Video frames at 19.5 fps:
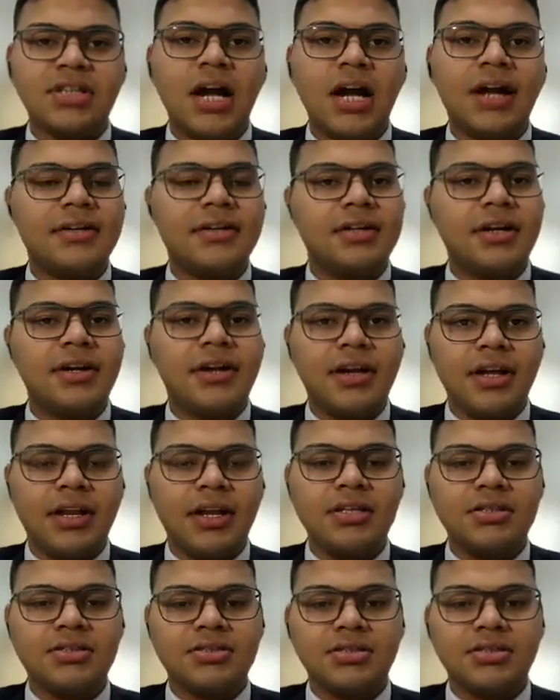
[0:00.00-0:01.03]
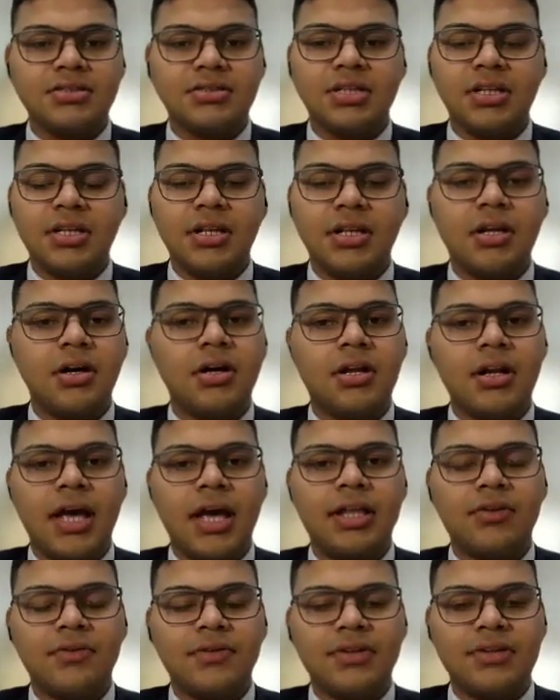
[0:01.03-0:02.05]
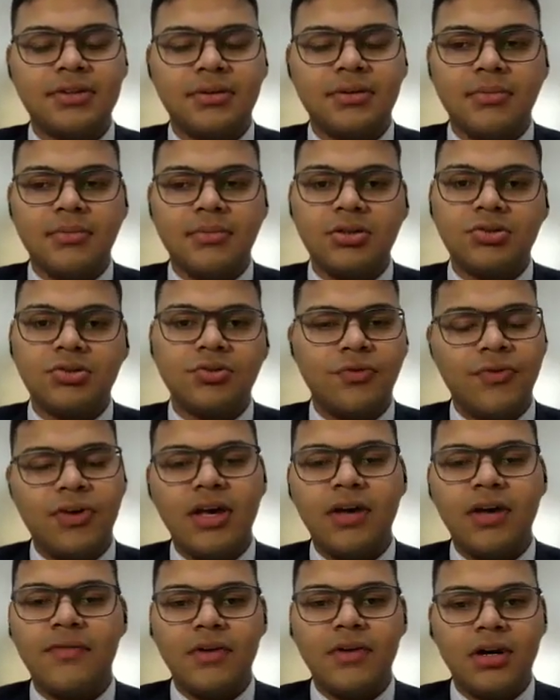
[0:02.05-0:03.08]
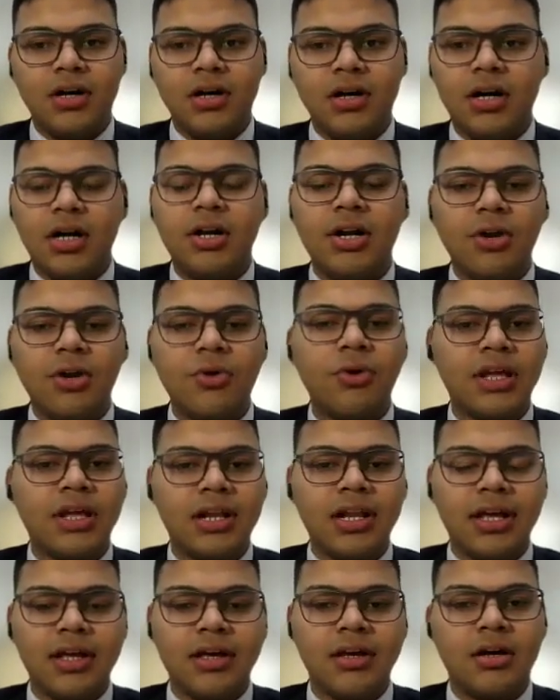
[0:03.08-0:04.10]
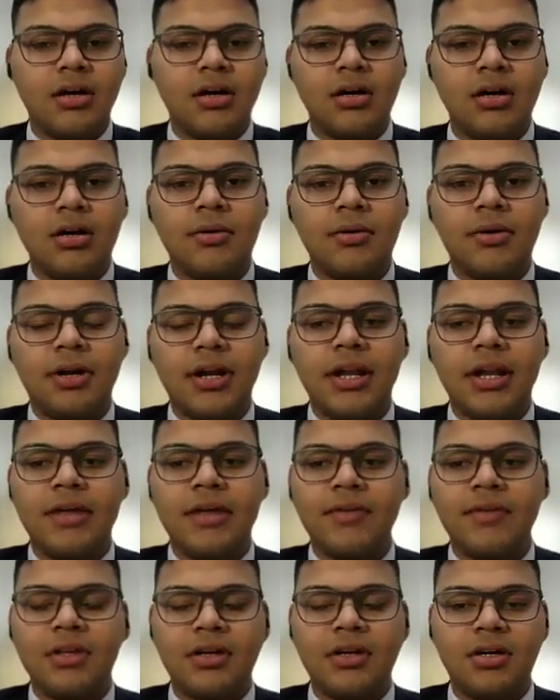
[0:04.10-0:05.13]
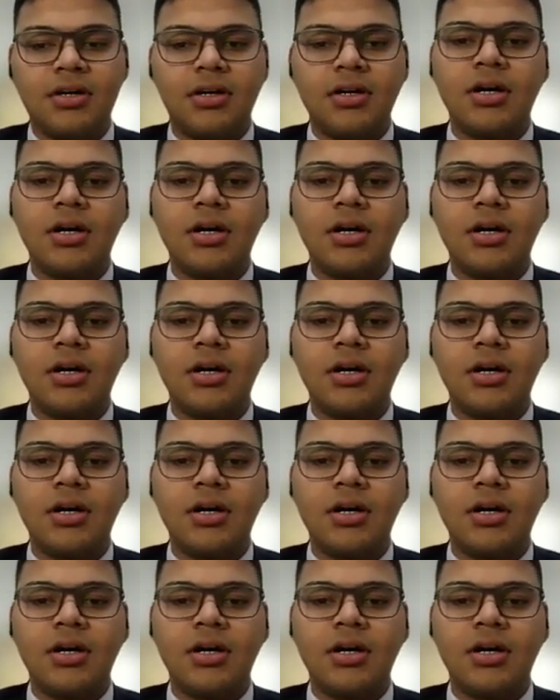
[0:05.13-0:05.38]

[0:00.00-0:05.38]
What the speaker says: we have started the training just in 9th of December. So we have undergoing like training with